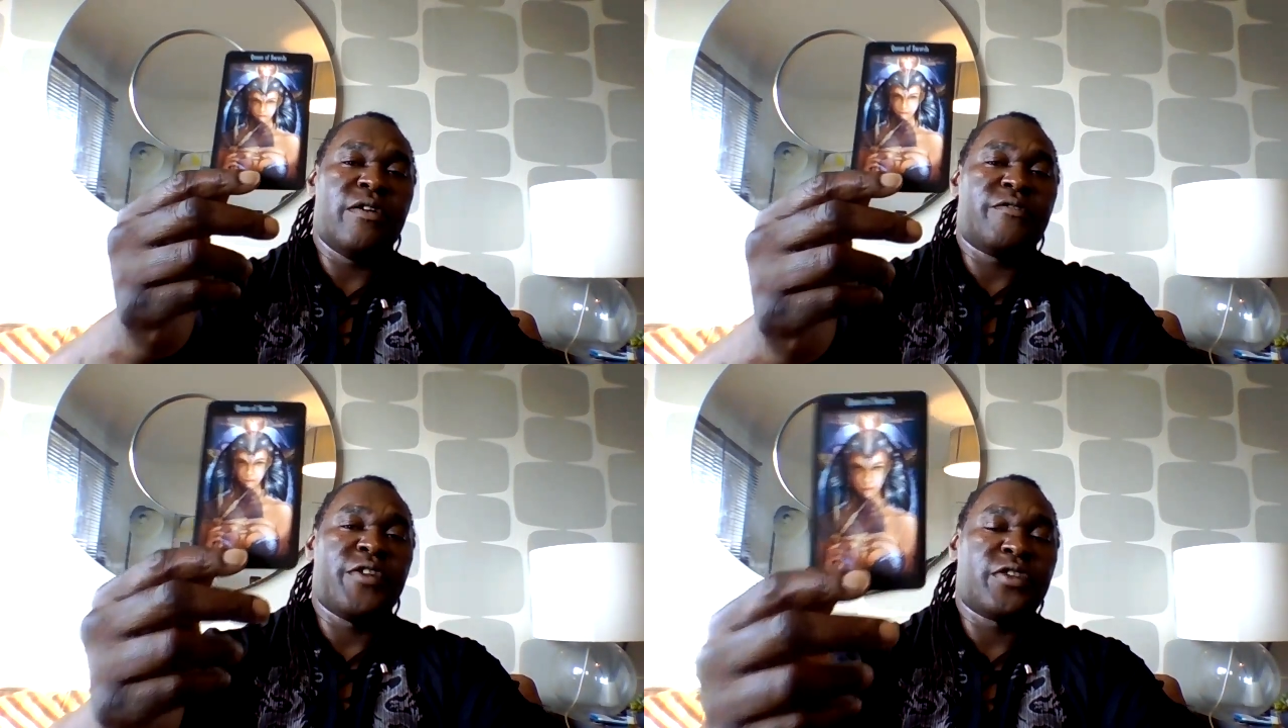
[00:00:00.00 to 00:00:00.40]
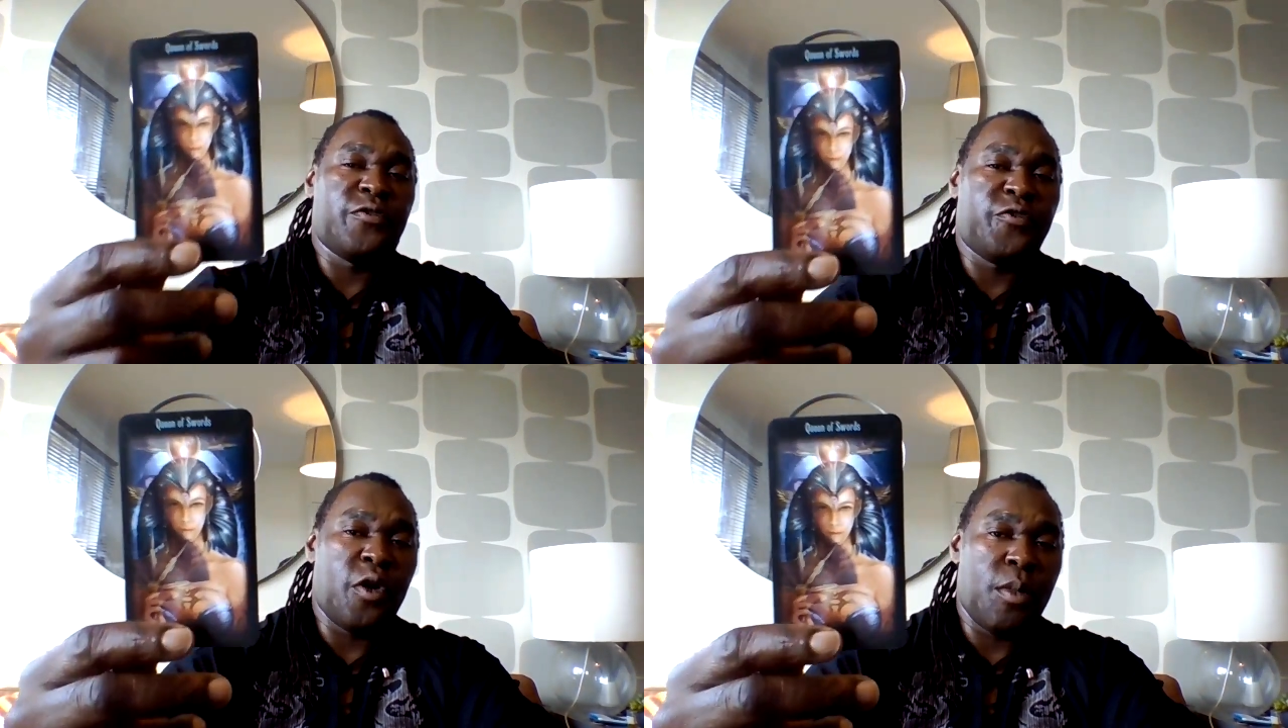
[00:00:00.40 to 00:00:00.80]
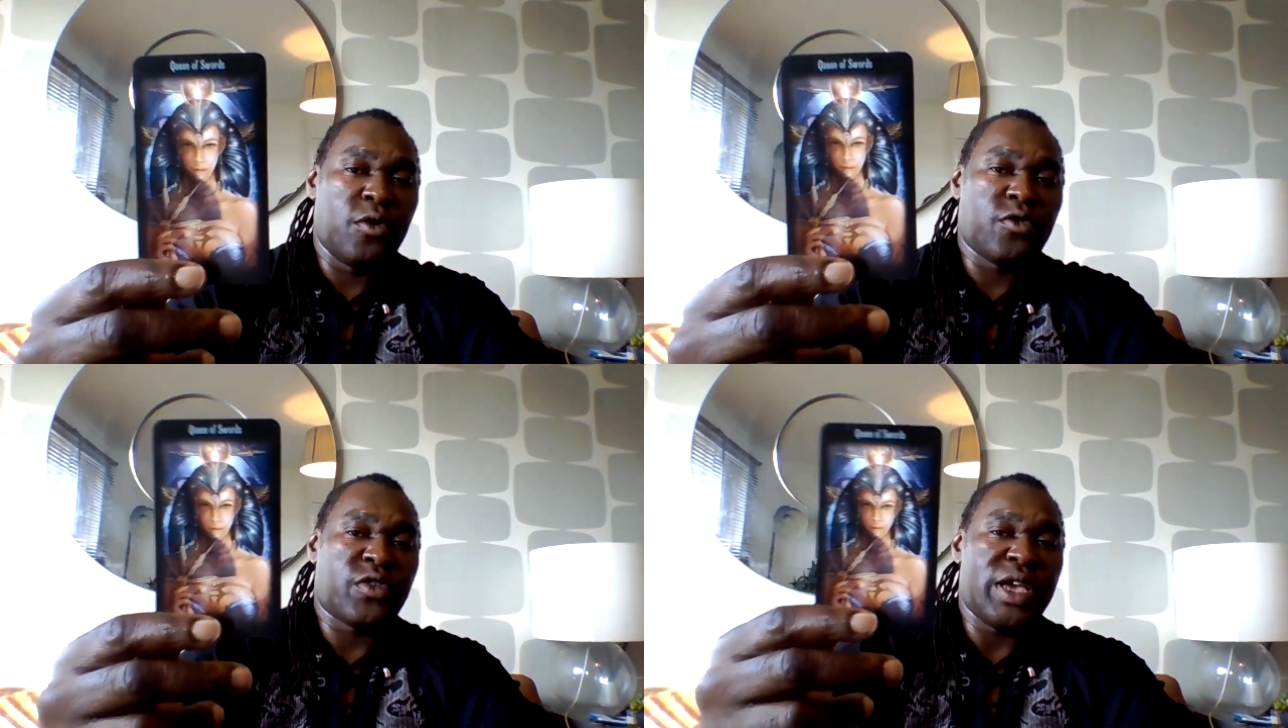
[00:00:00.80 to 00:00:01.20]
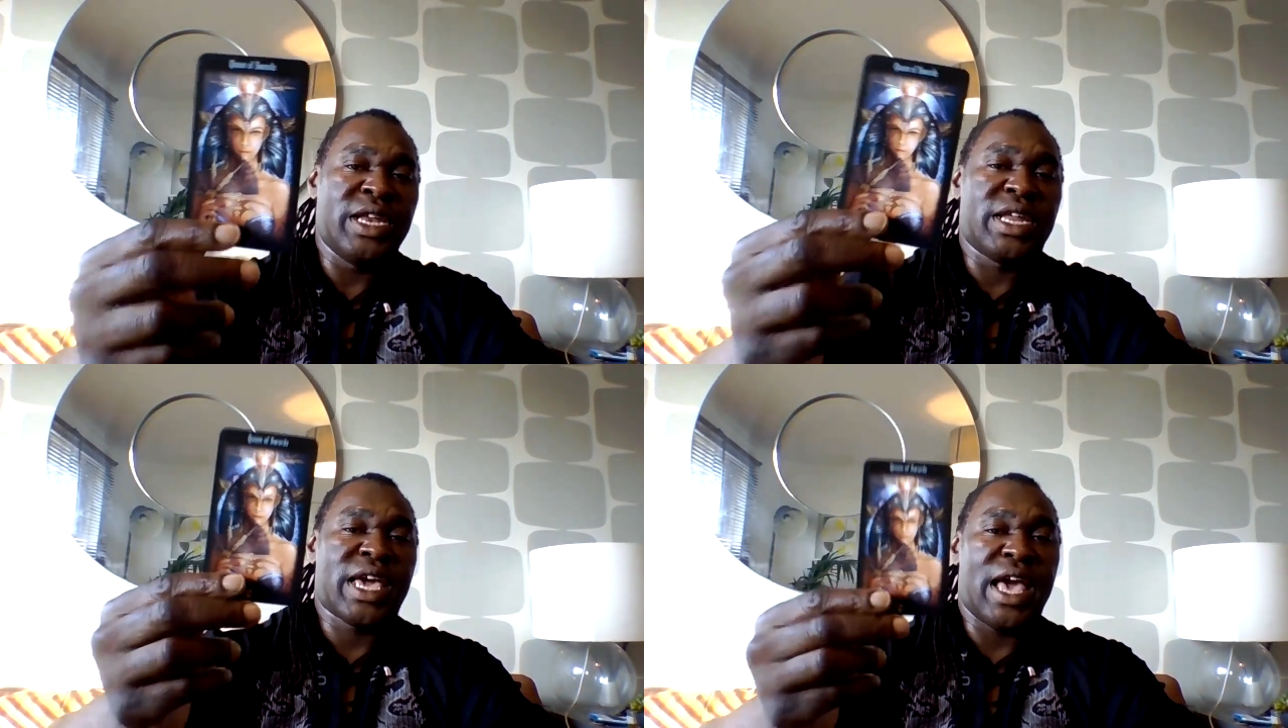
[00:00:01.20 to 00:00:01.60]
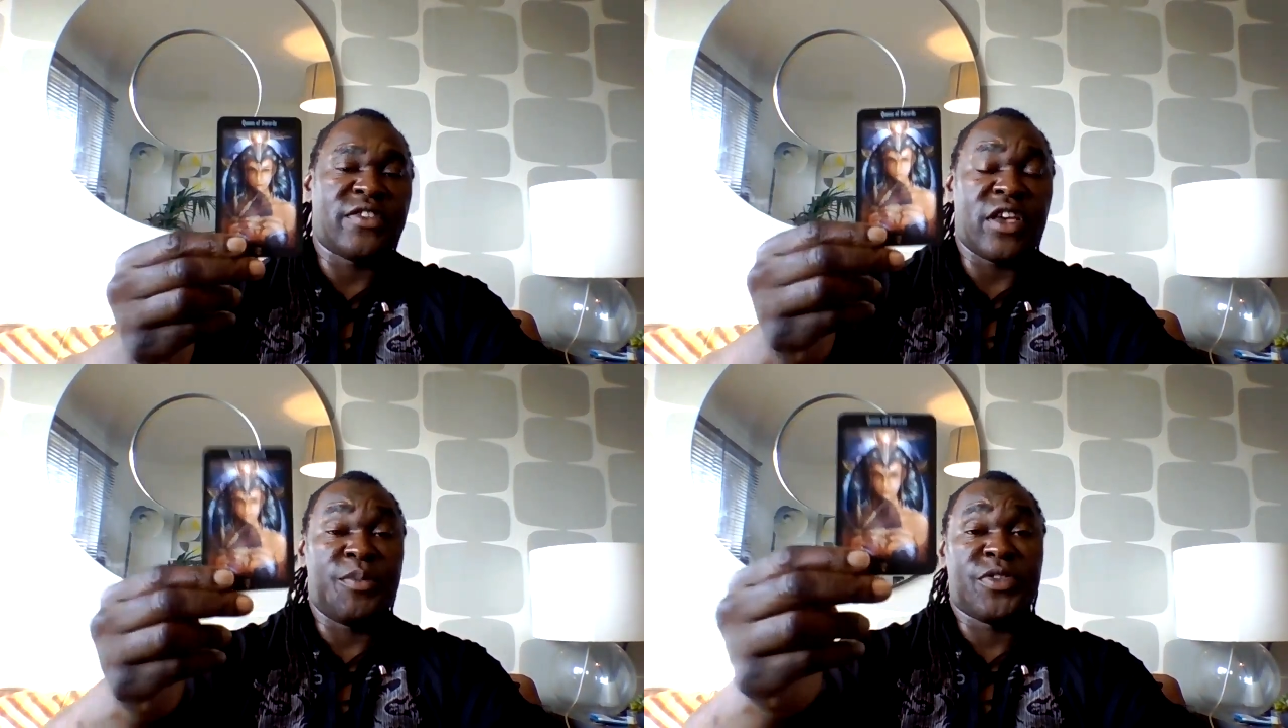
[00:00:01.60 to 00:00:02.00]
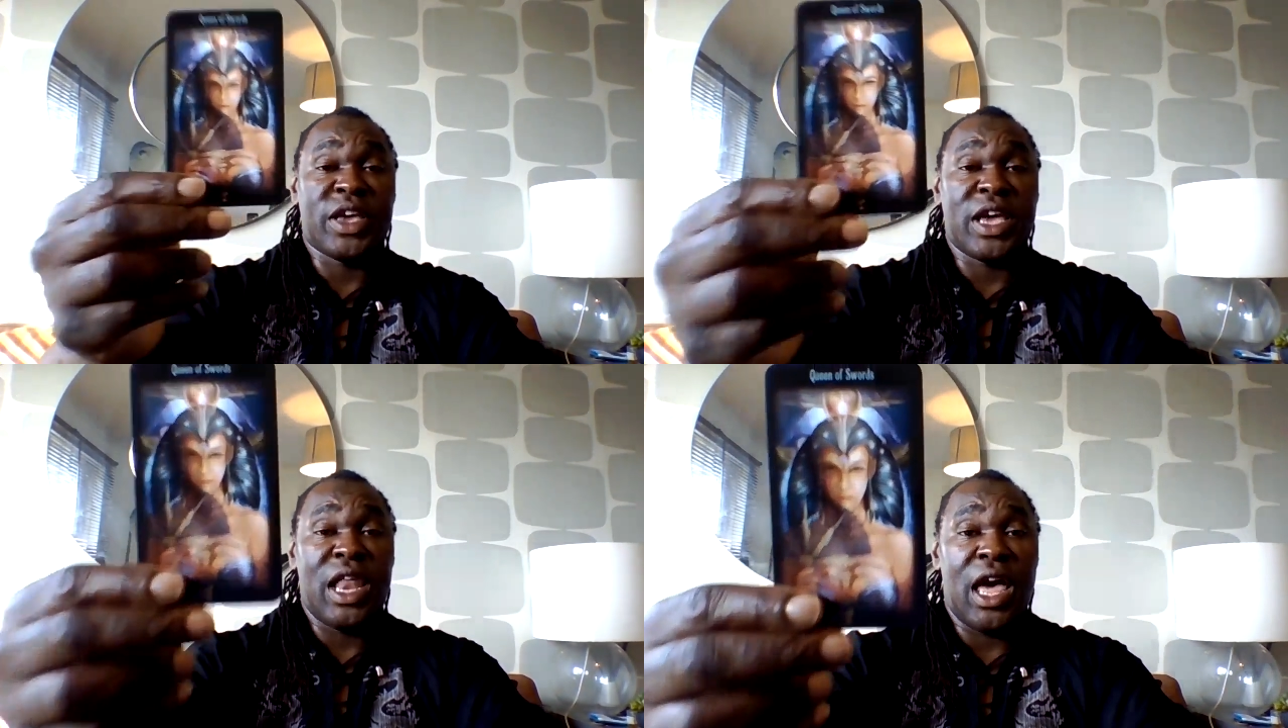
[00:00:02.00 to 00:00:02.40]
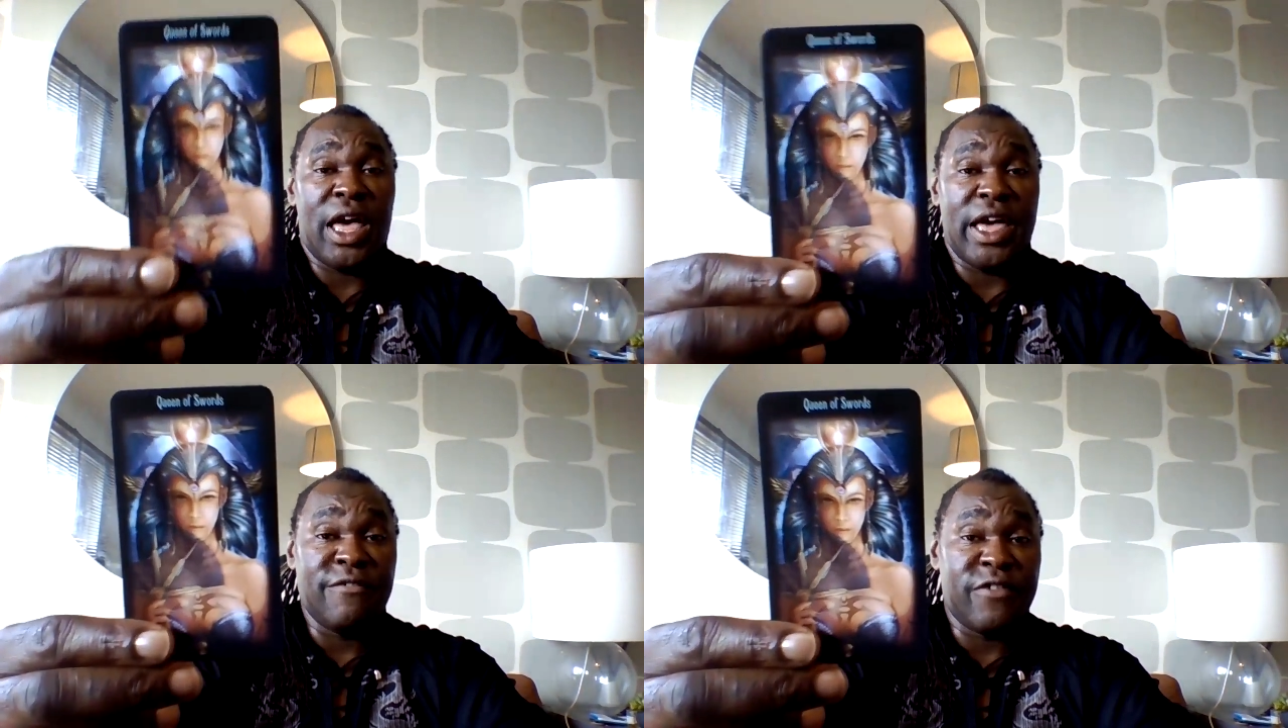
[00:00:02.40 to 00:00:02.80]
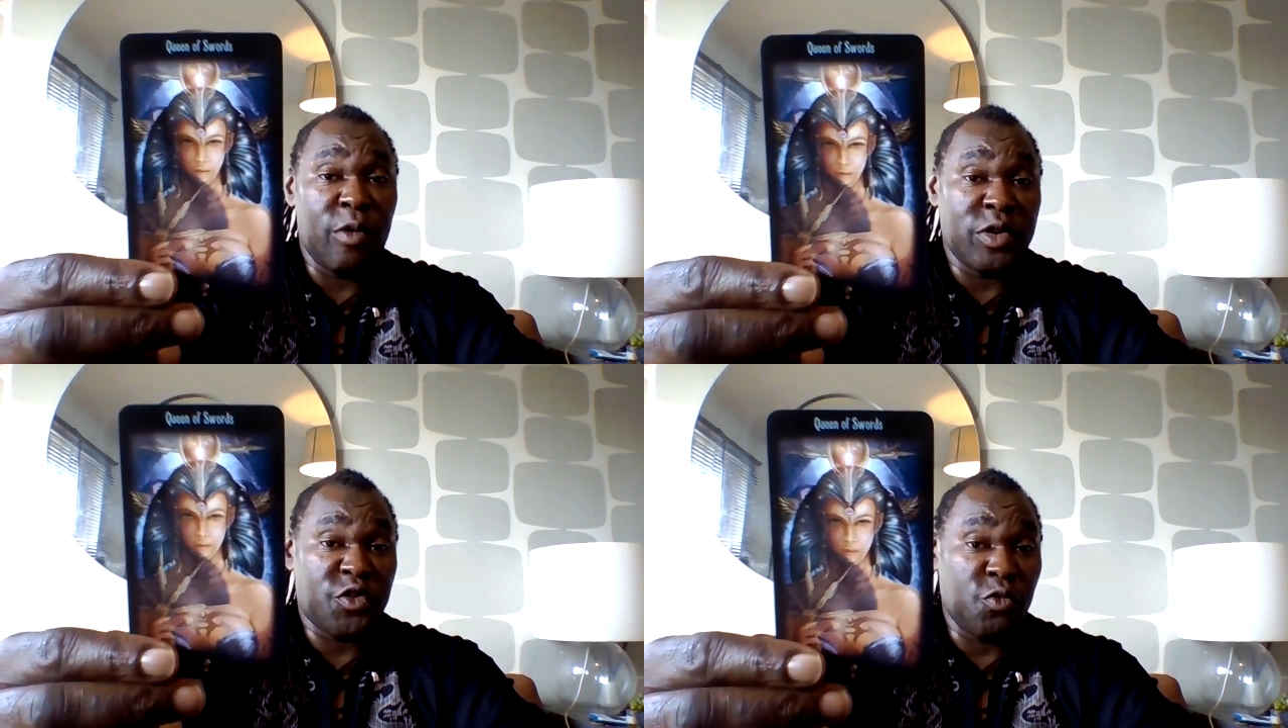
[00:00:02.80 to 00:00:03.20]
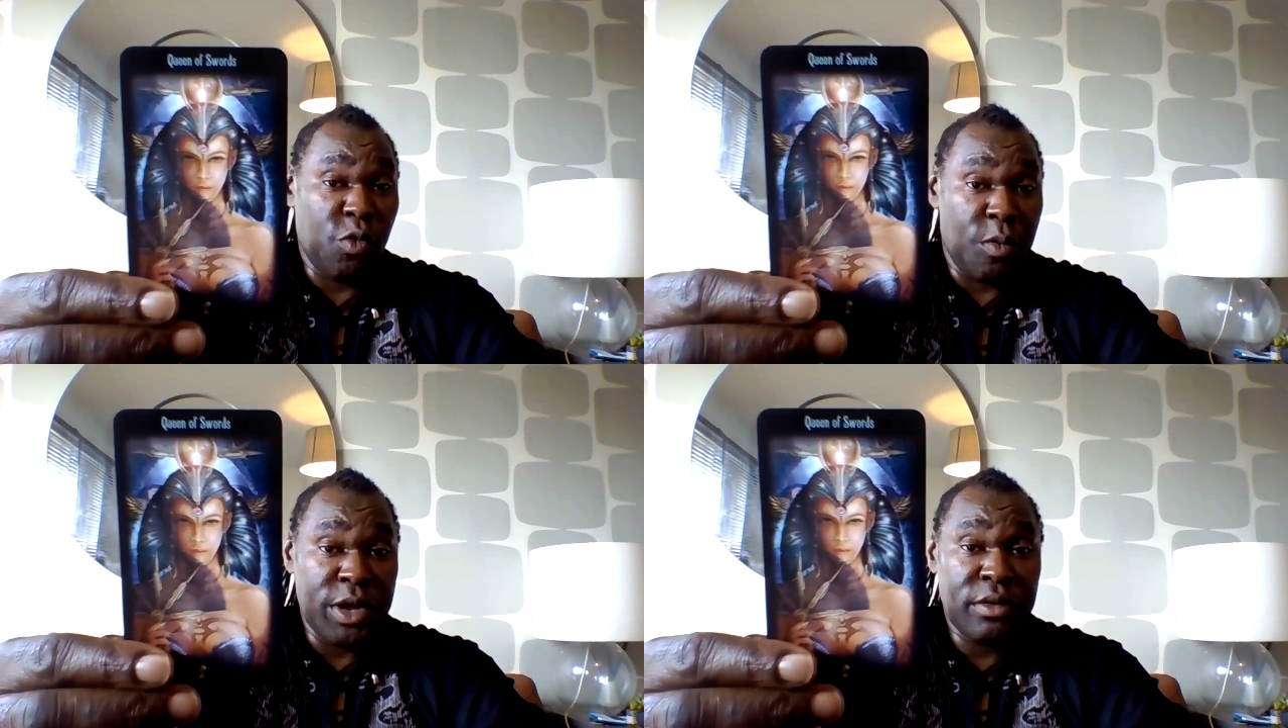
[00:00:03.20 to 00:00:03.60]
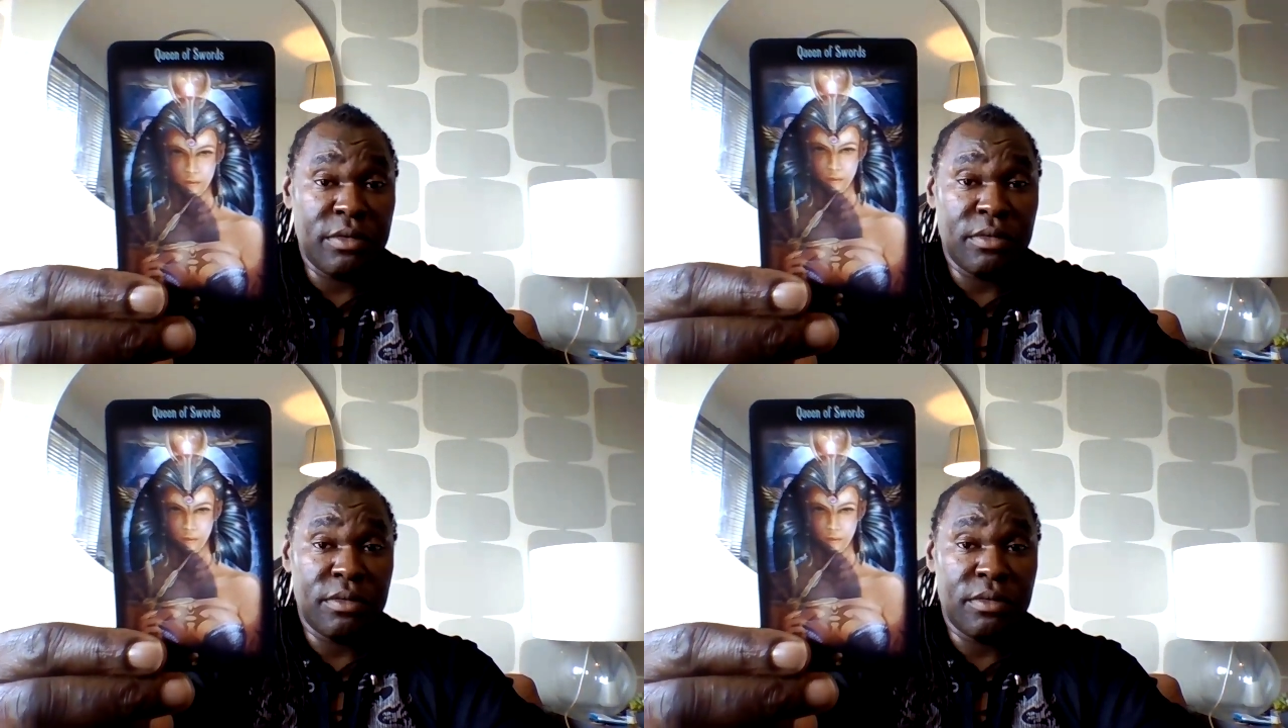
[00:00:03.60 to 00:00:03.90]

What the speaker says: first and foremost, indicates a particular influential woman.